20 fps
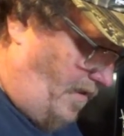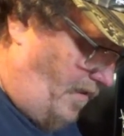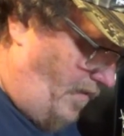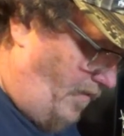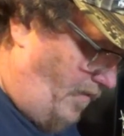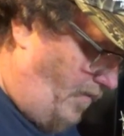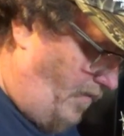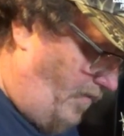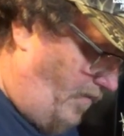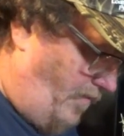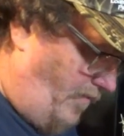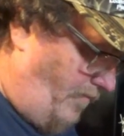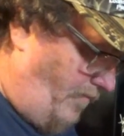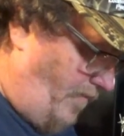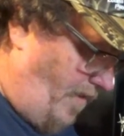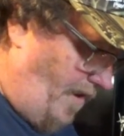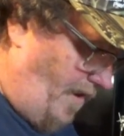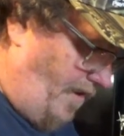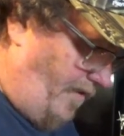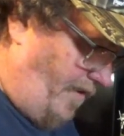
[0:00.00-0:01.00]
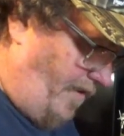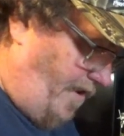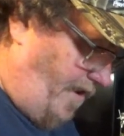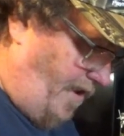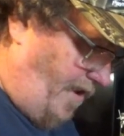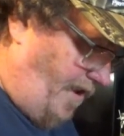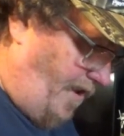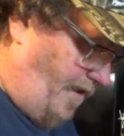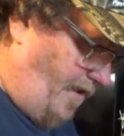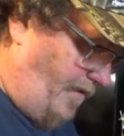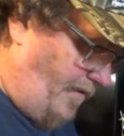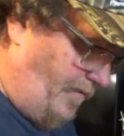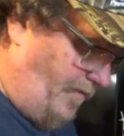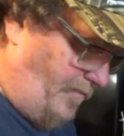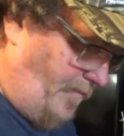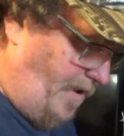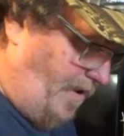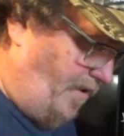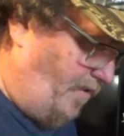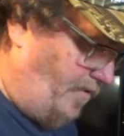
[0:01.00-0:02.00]
Oh wow, yeah,
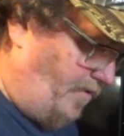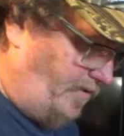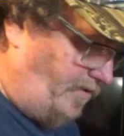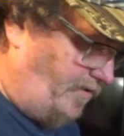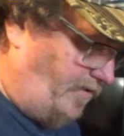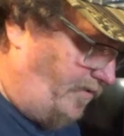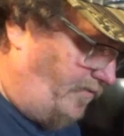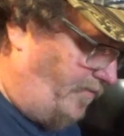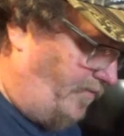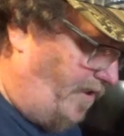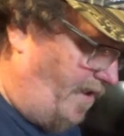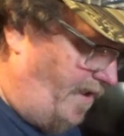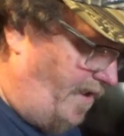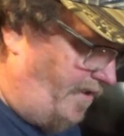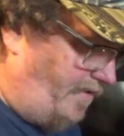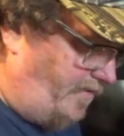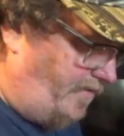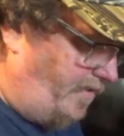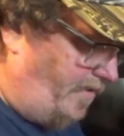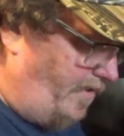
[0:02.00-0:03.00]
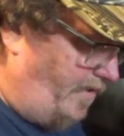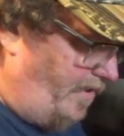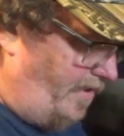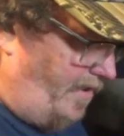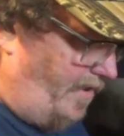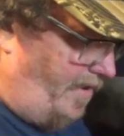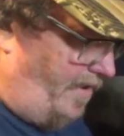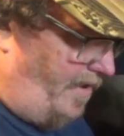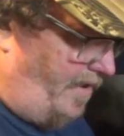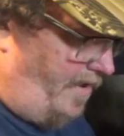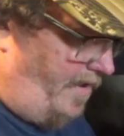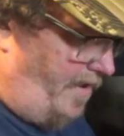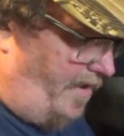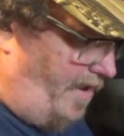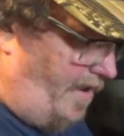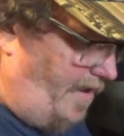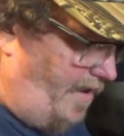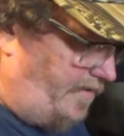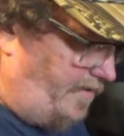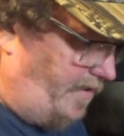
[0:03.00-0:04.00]
made it look so nice.
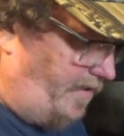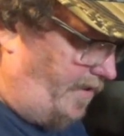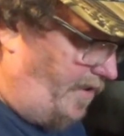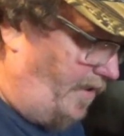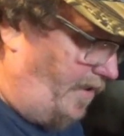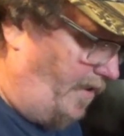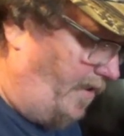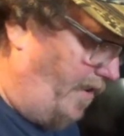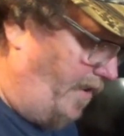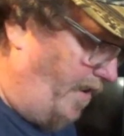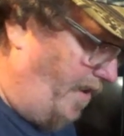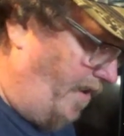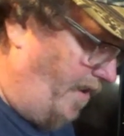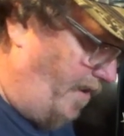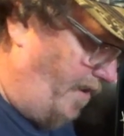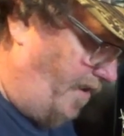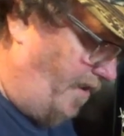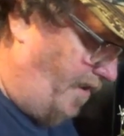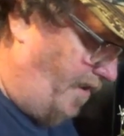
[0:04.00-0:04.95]
Nice and clean.